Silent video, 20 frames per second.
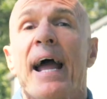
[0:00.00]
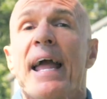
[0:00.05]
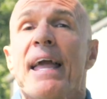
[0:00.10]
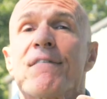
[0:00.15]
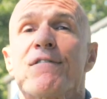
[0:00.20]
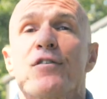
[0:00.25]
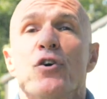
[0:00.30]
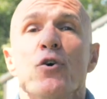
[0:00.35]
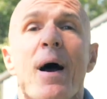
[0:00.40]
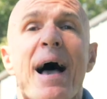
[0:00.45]

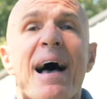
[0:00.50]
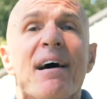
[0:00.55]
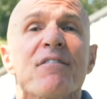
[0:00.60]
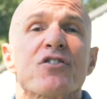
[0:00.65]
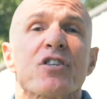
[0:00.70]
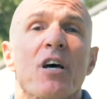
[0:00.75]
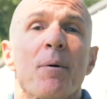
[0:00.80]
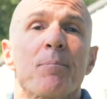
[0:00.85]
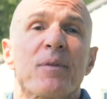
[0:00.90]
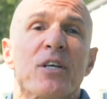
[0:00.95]
If you have
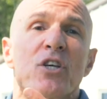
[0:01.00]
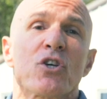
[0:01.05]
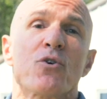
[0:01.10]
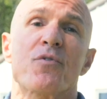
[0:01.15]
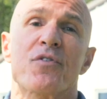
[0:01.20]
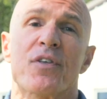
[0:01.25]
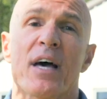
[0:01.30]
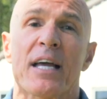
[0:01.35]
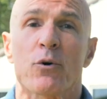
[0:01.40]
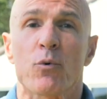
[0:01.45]
something
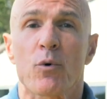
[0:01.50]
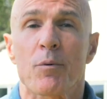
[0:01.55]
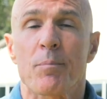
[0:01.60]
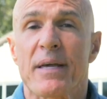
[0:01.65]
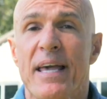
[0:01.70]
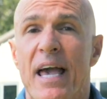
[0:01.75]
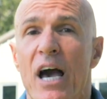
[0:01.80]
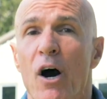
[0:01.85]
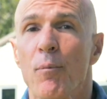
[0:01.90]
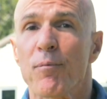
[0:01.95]
you think would
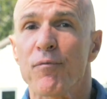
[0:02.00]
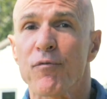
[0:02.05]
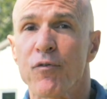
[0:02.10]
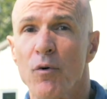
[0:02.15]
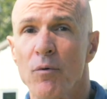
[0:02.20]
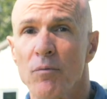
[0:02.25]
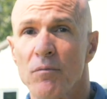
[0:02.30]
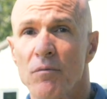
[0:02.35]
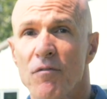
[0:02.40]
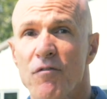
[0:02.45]
be
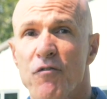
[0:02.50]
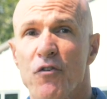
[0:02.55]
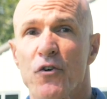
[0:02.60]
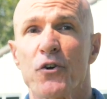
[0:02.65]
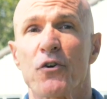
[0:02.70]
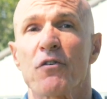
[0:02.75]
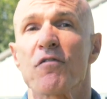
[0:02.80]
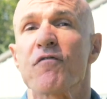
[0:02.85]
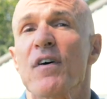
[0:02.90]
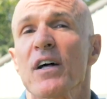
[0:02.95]
helpful for
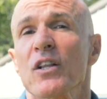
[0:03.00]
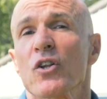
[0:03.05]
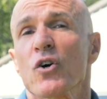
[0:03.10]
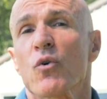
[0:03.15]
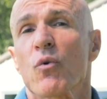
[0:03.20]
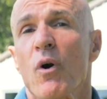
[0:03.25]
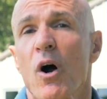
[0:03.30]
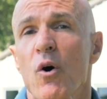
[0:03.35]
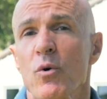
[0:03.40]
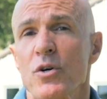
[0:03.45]
your fellow
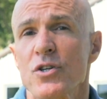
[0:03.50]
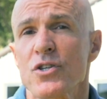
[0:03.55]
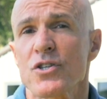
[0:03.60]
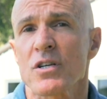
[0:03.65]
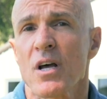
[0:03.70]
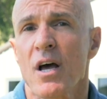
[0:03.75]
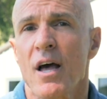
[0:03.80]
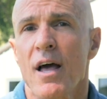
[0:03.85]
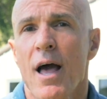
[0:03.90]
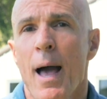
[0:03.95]
growers,